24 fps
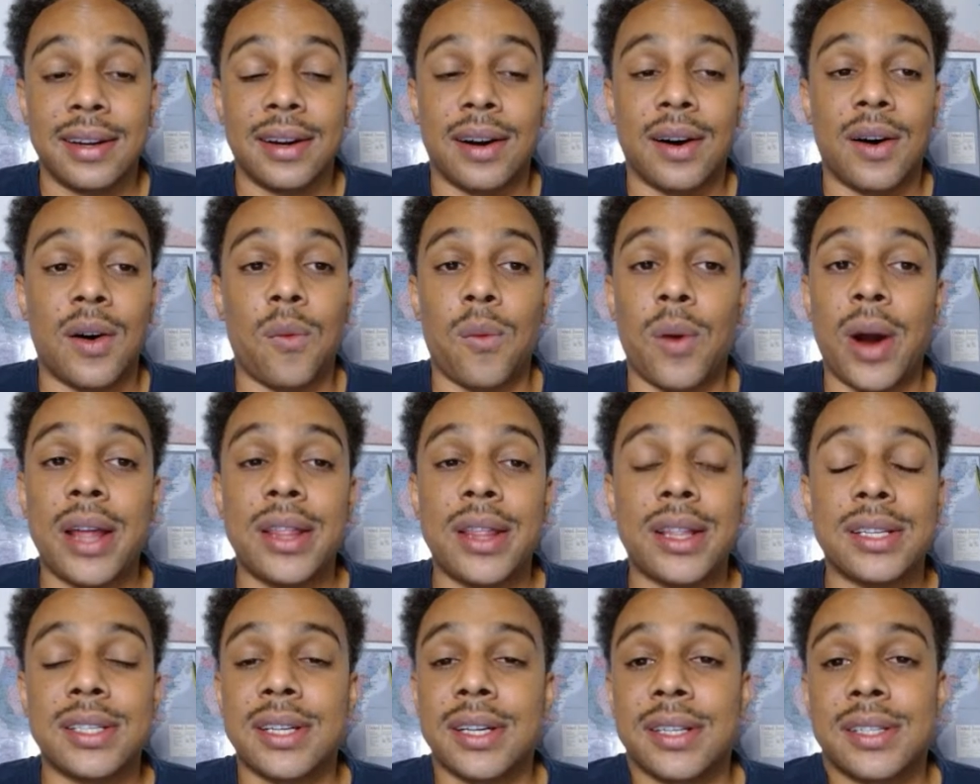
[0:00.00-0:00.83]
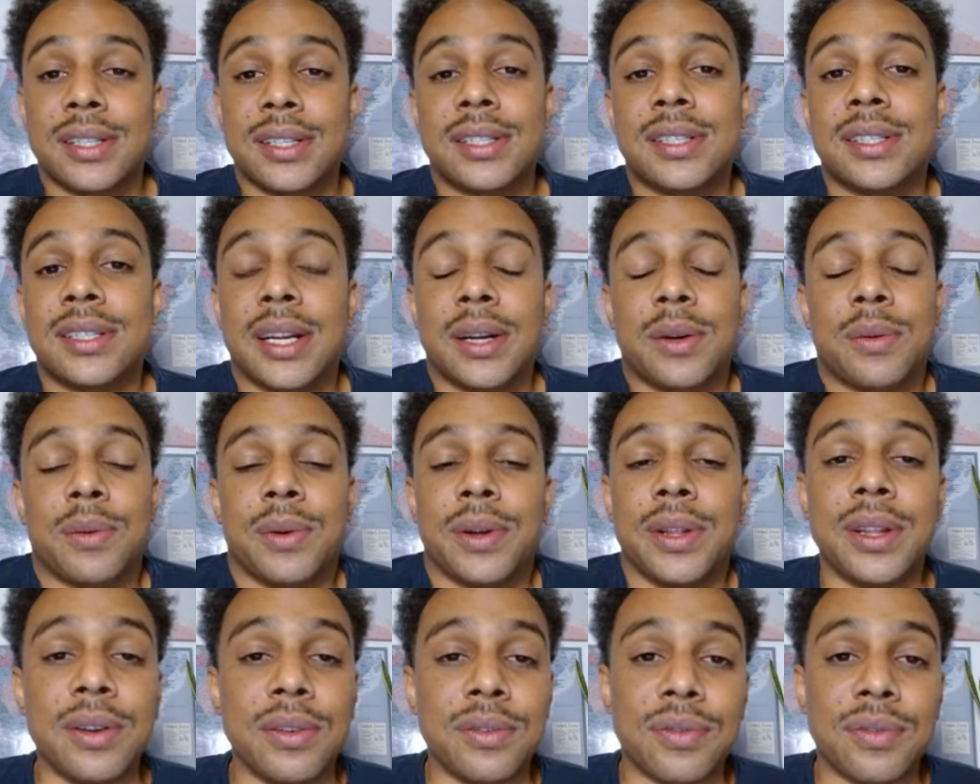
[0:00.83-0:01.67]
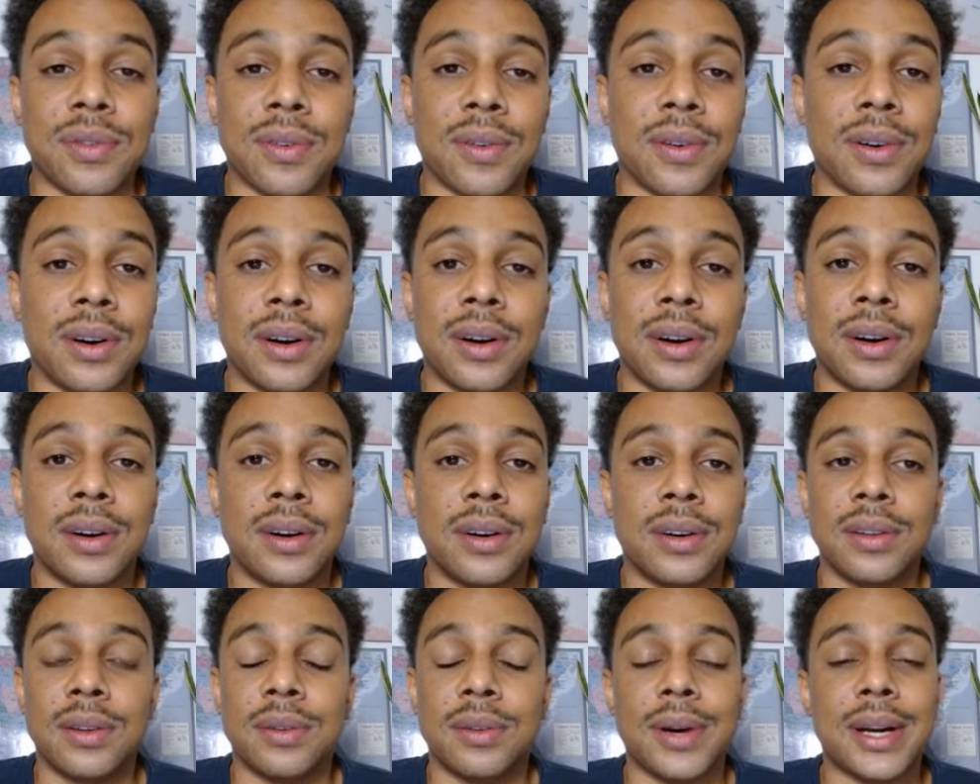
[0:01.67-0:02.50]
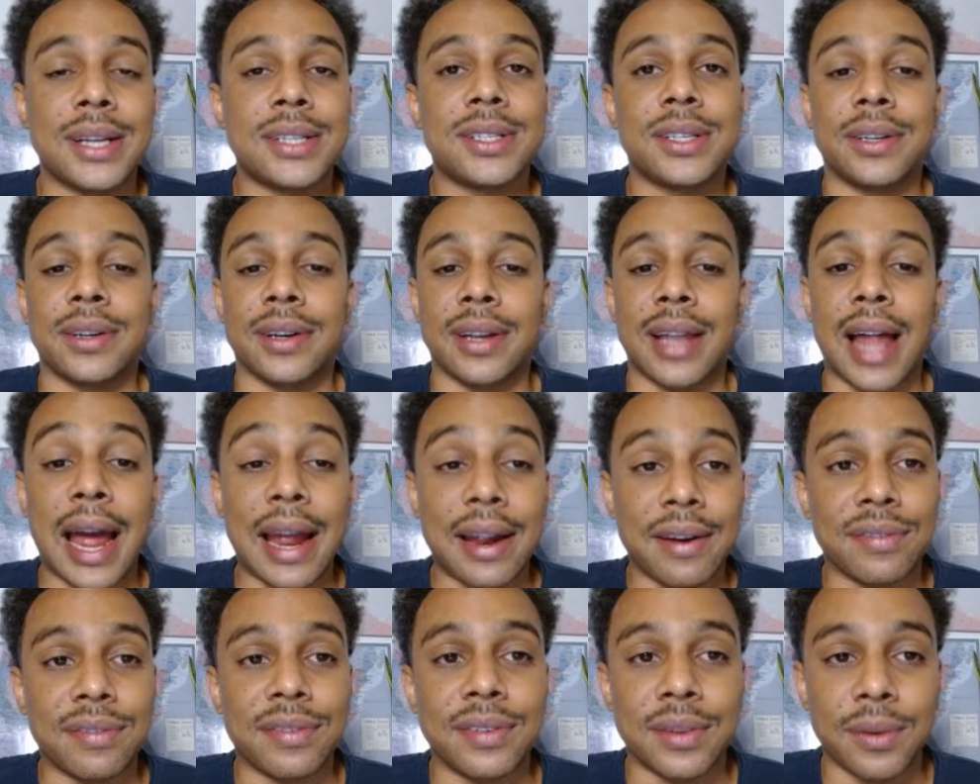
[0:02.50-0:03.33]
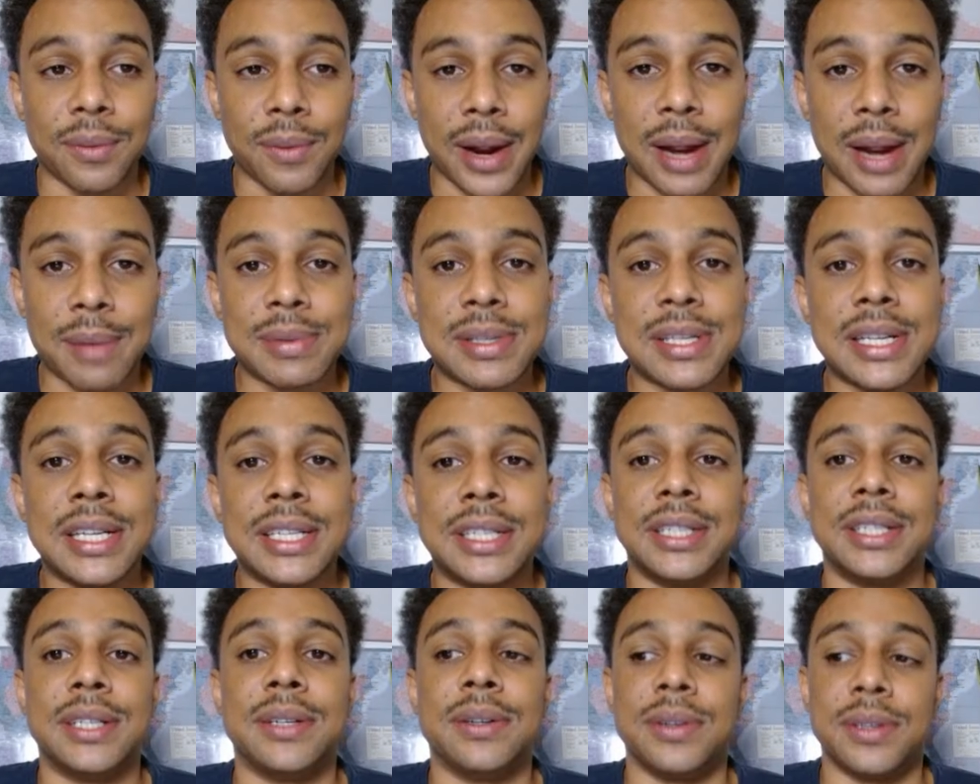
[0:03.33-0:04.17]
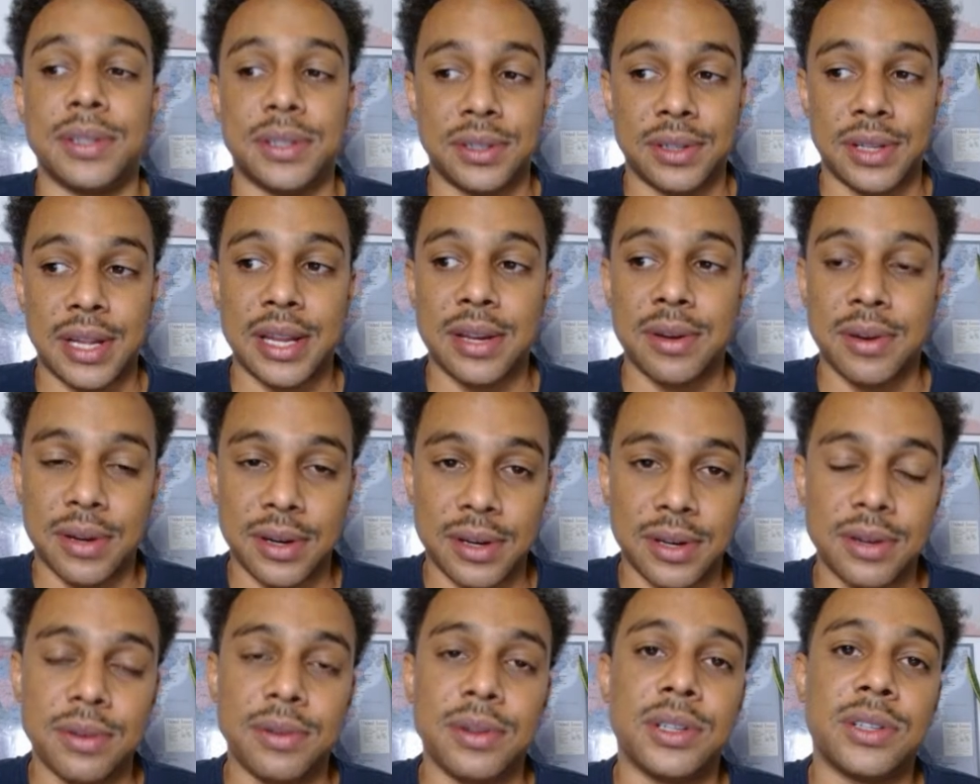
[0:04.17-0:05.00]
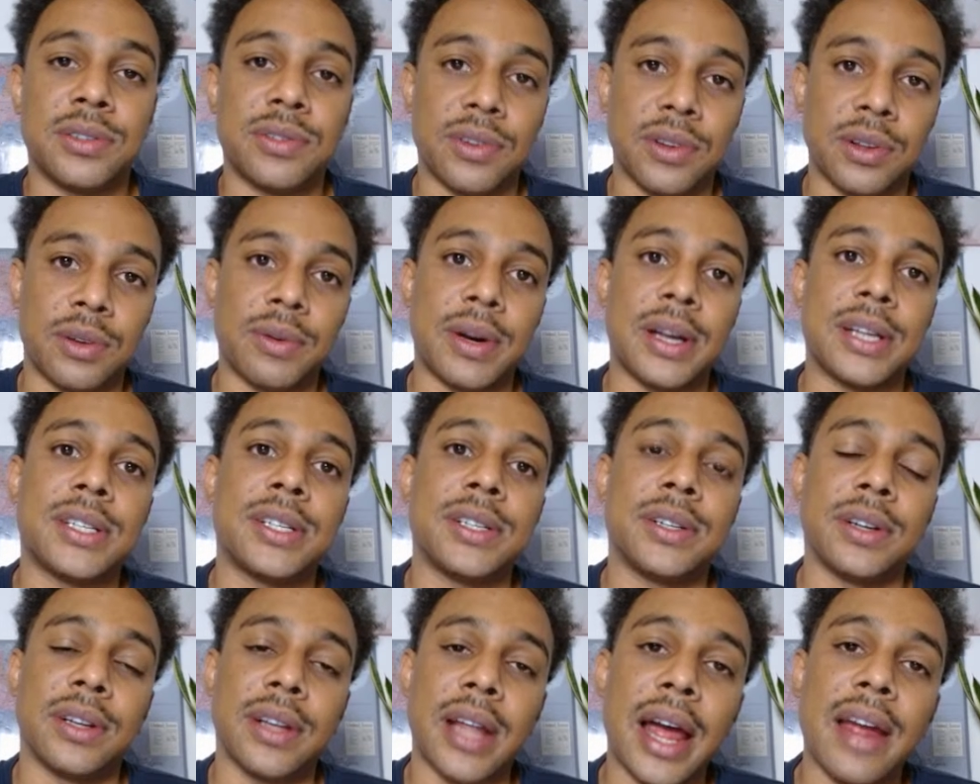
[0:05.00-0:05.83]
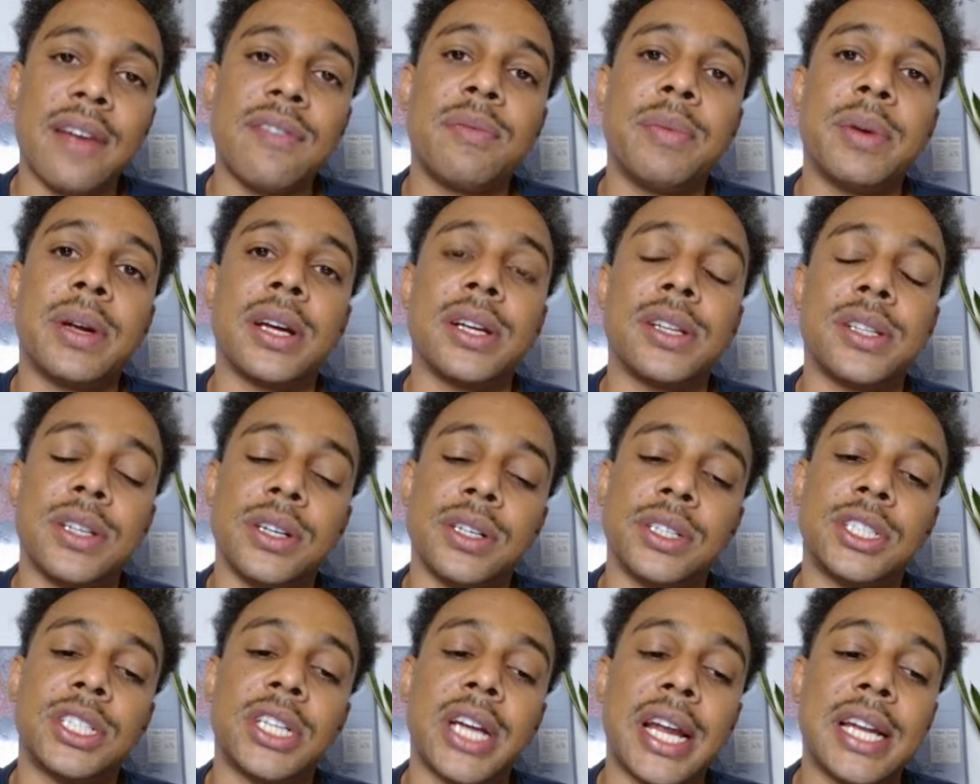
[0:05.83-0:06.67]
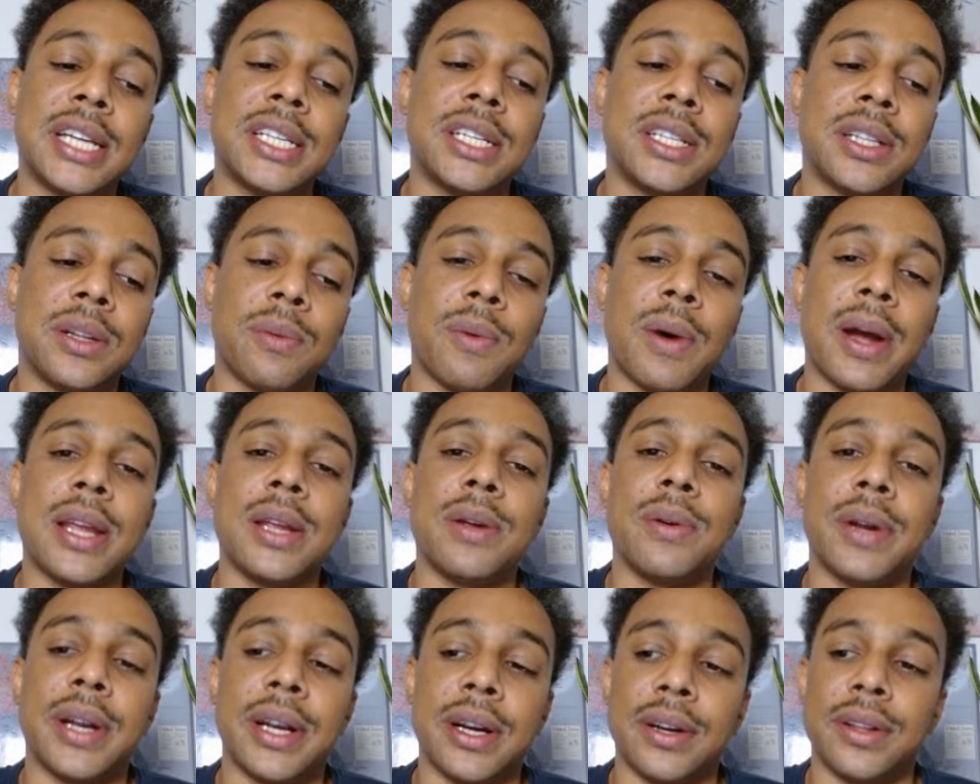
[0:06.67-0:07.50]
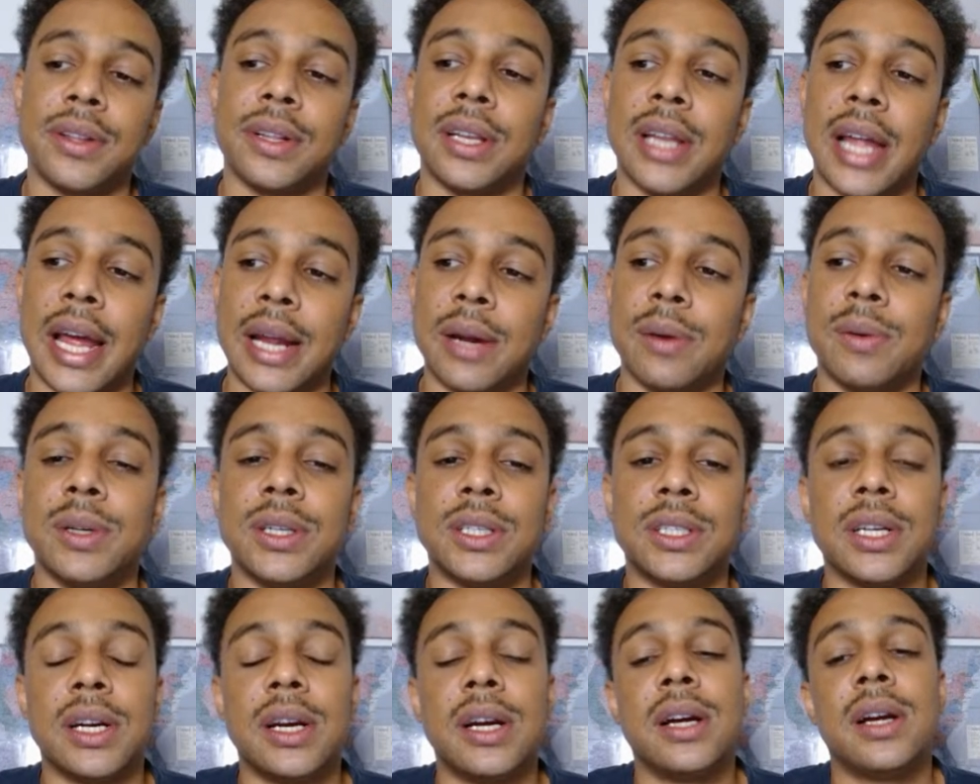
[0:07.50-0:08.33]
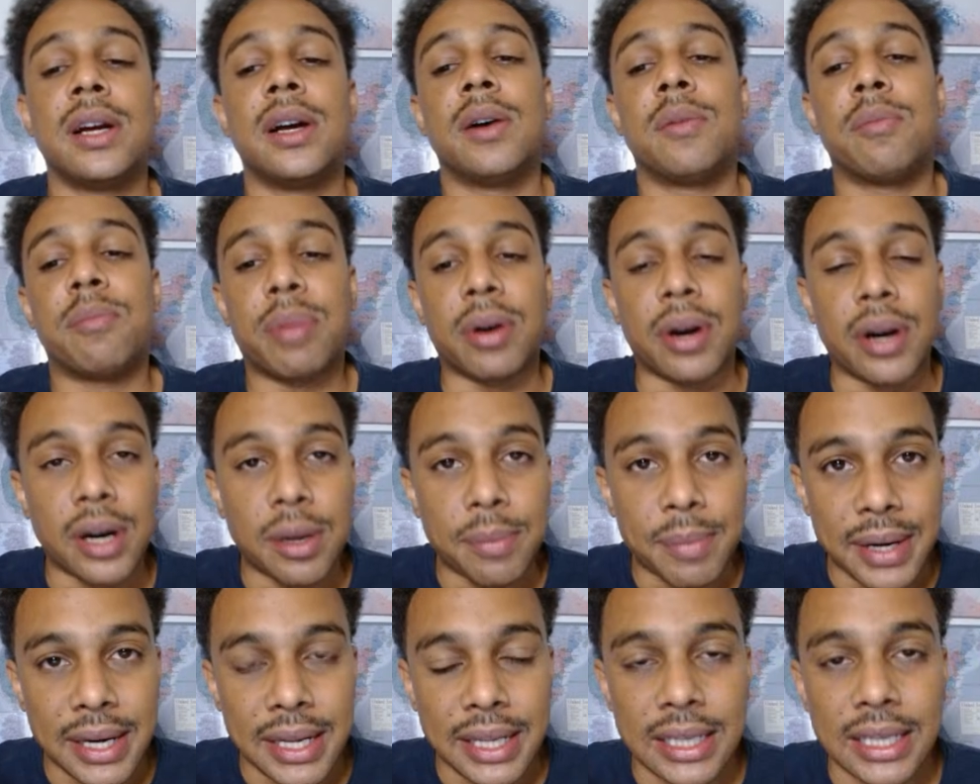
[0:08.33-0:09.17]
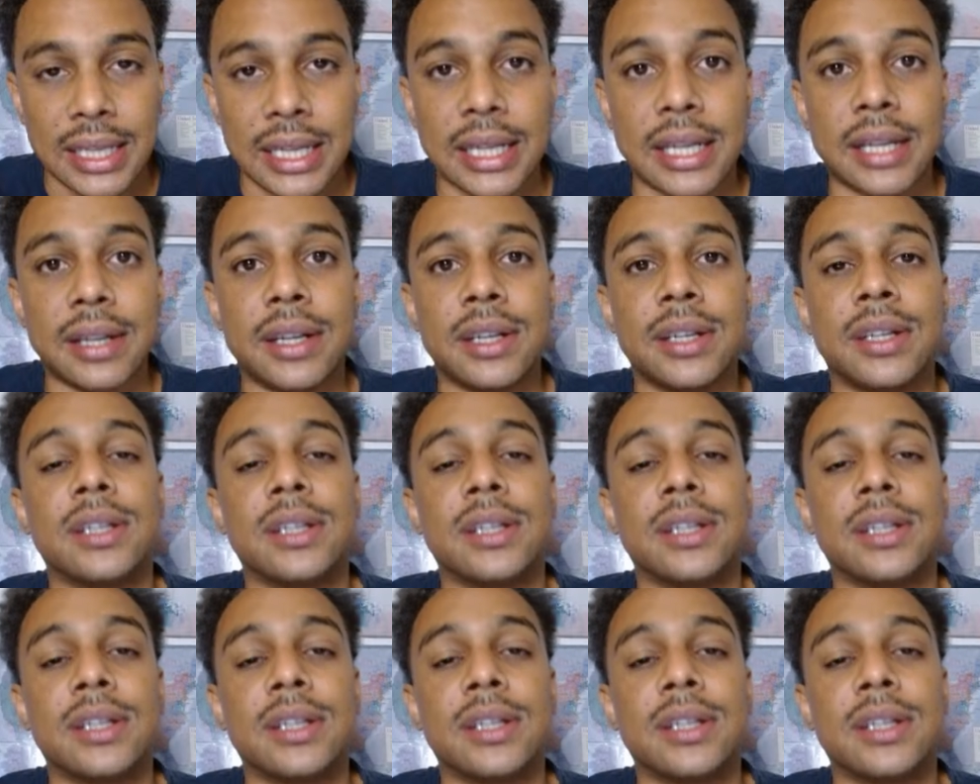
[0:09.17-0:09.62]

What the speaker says: a way that's going to stick with you for the rest of your life. And the way I'm teaching you is so that you can do this for the rest of your life, because you're changing the way you hear the language permanently.